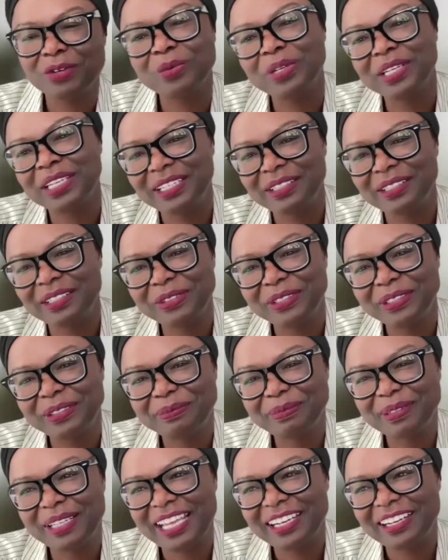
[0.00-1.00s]
of what we
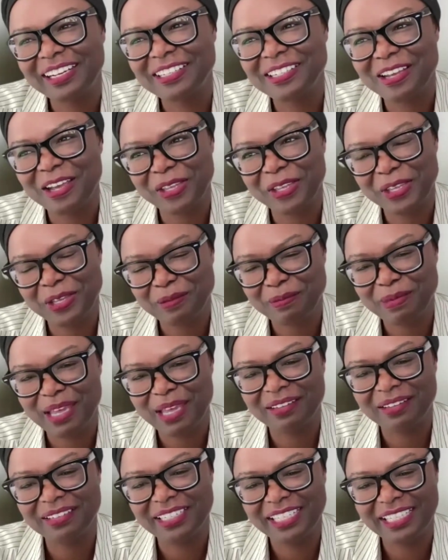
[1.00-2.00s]
plan on talking
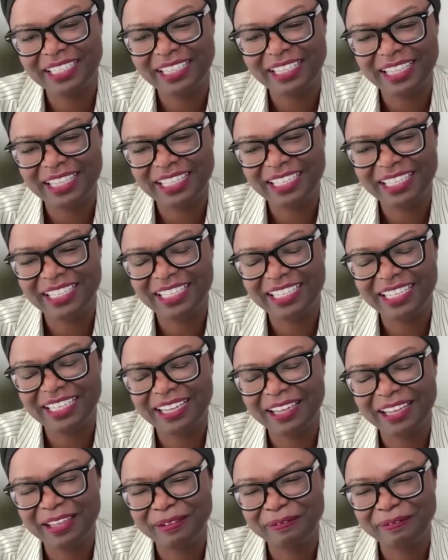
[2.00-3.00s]
about in
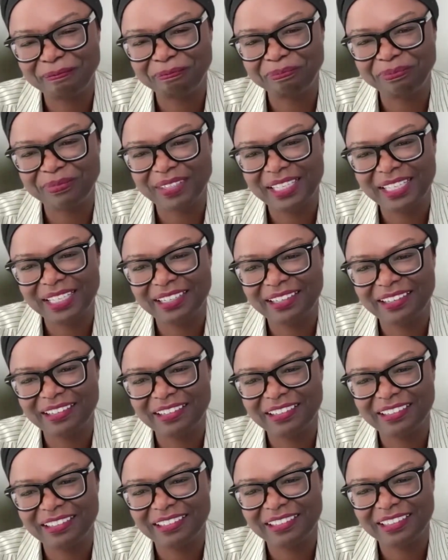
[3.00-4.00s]

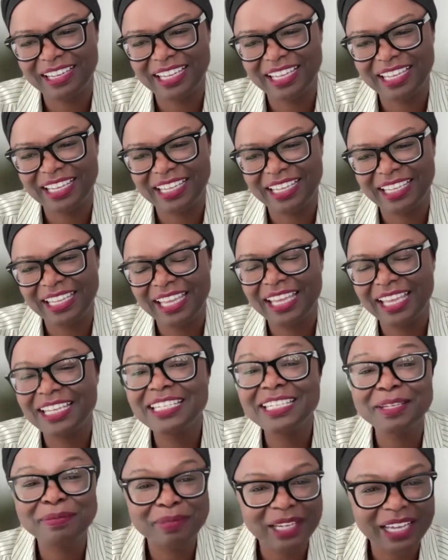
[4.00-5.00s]
our
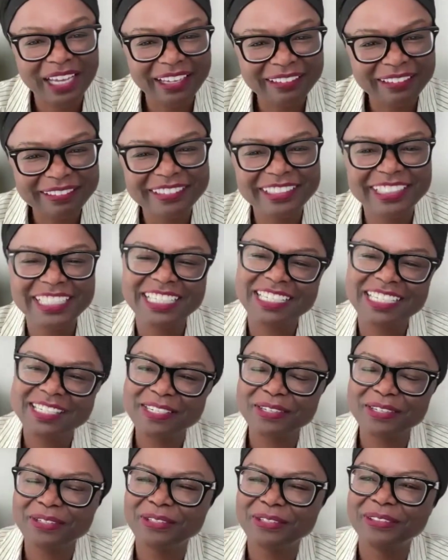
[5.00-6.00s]
deep dive
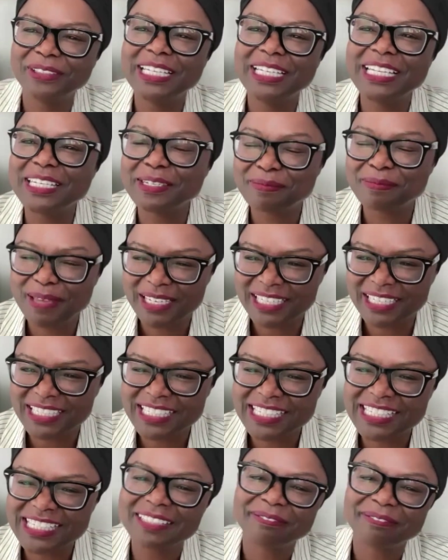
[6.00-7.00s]
into
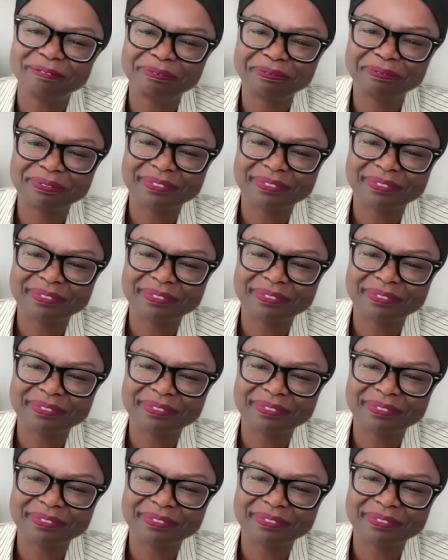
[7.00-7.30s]
independence.